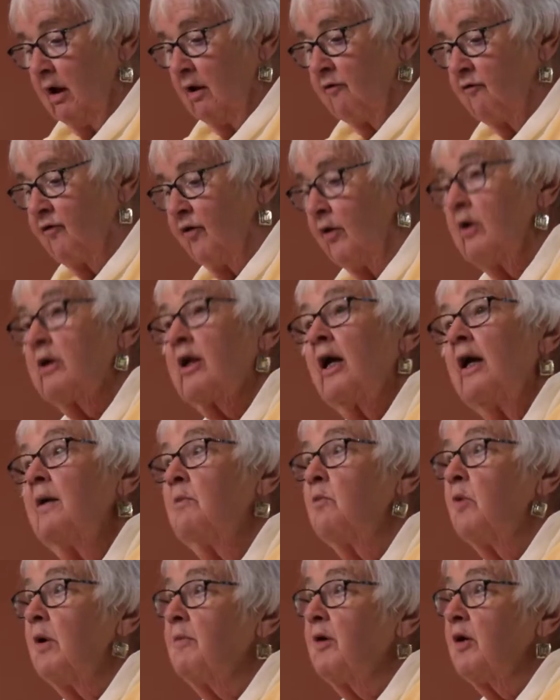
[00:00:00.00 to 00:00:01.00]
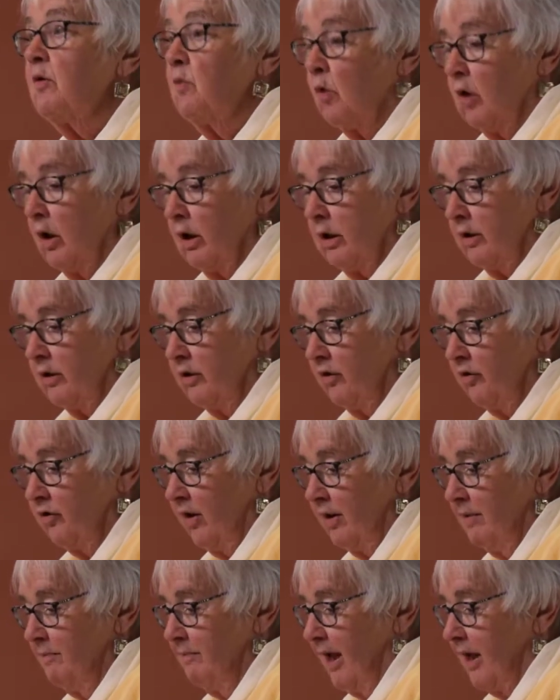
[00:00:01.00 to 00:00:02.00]
full-time women
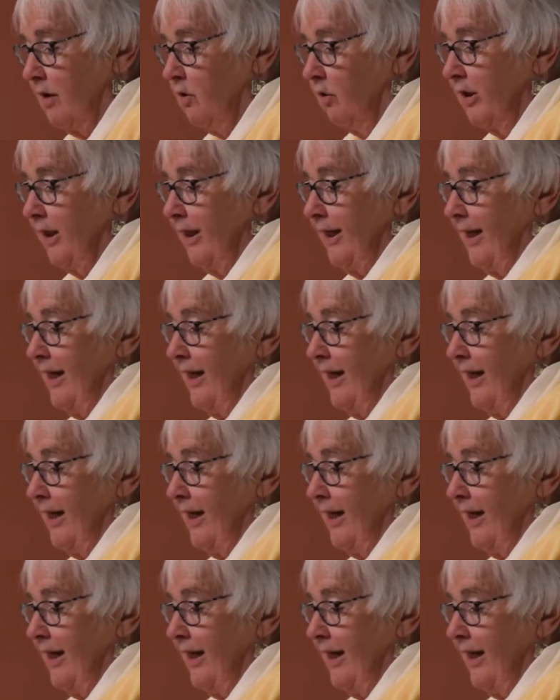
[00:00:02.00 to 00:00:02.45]
workers make only